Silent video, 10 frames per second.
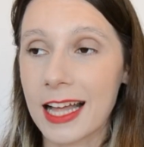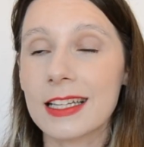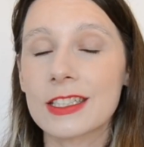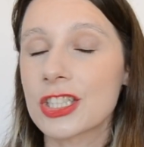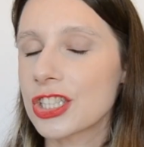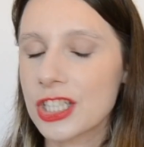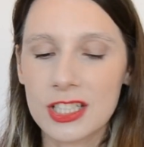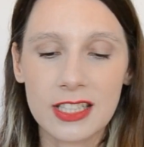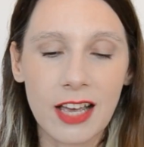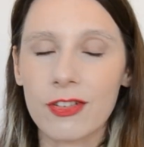
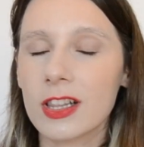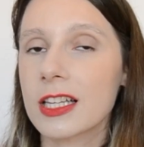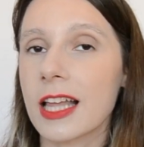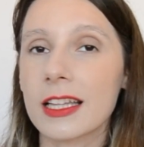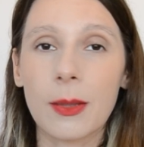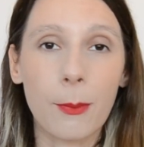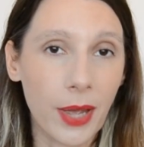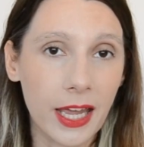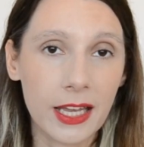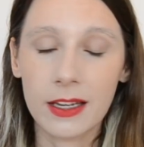She's definitely like the
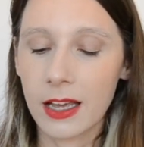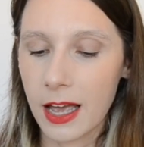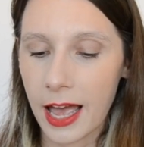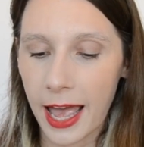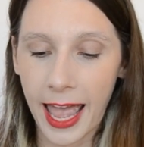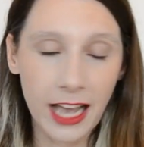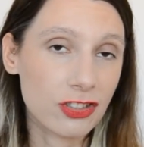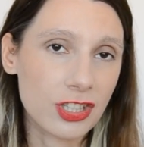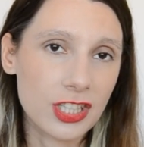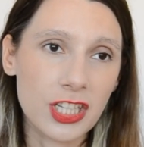main
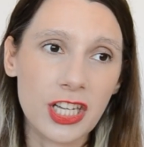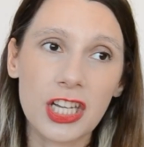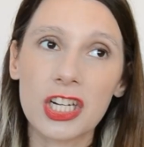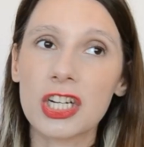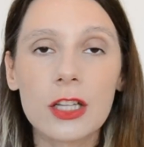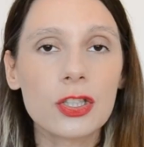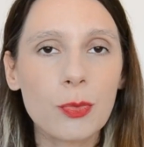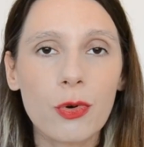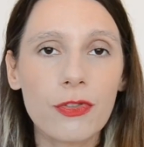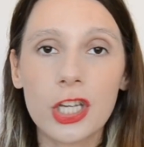actress here. The
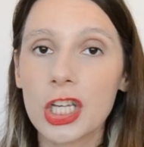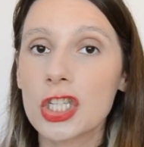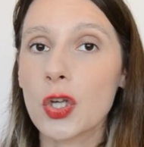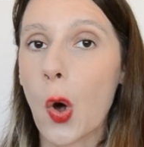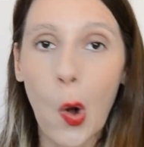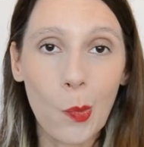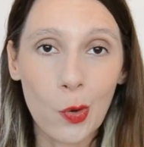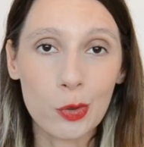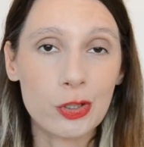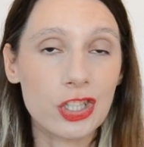movie is
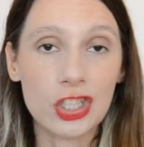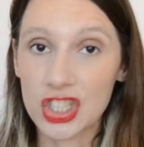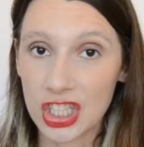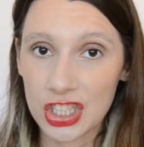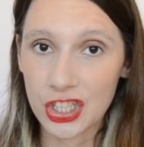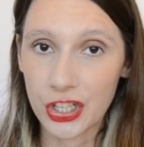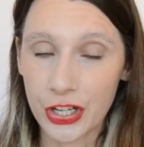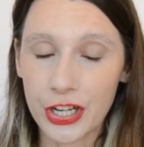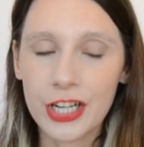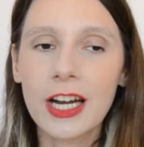almost just
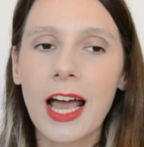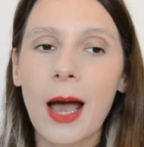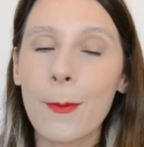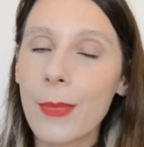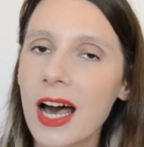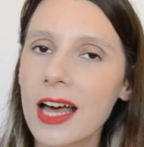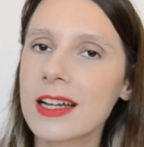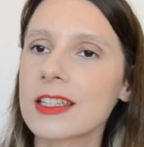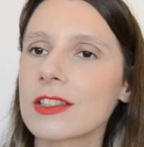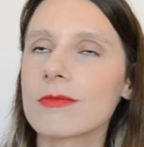her, but
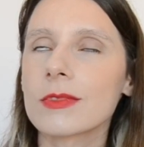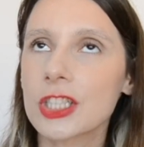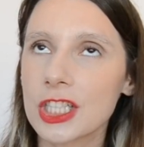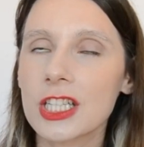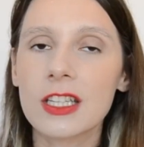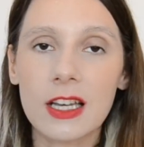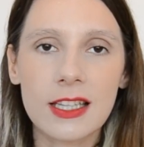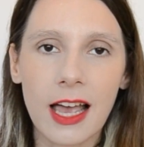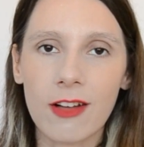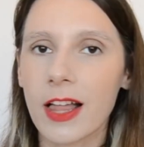she does
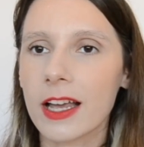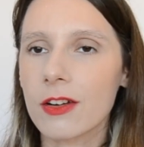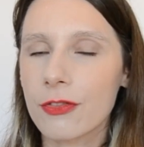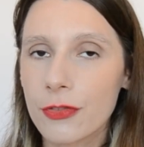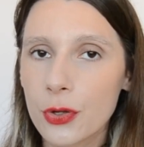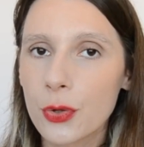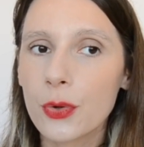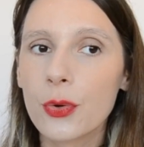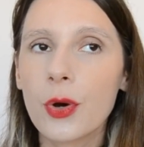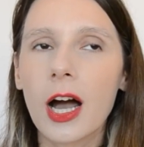have like a
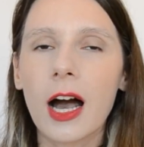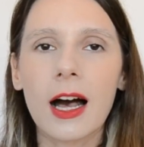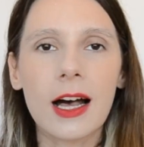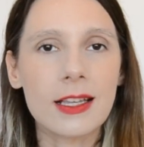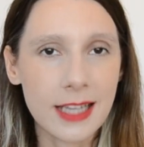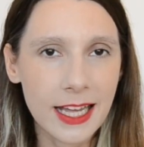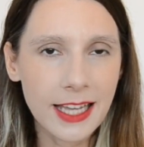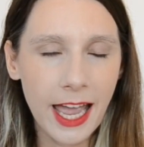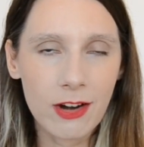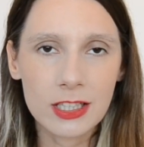few side
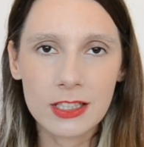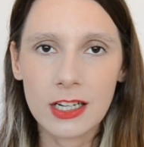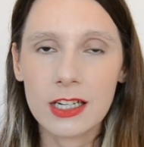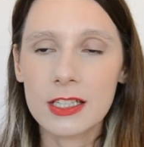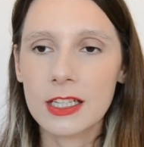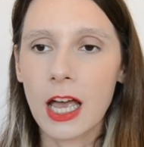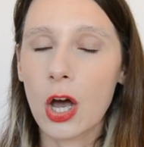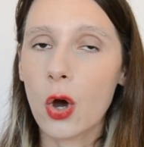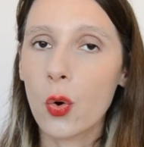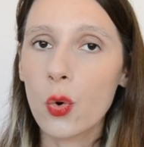characters
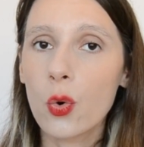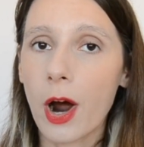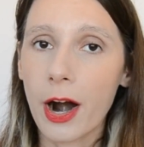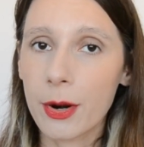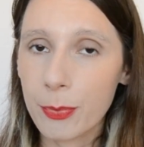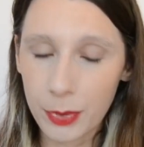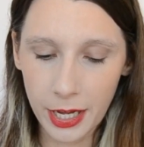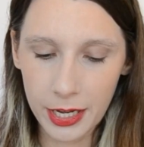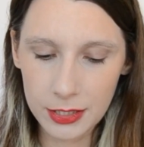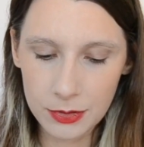who are
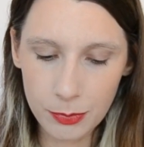played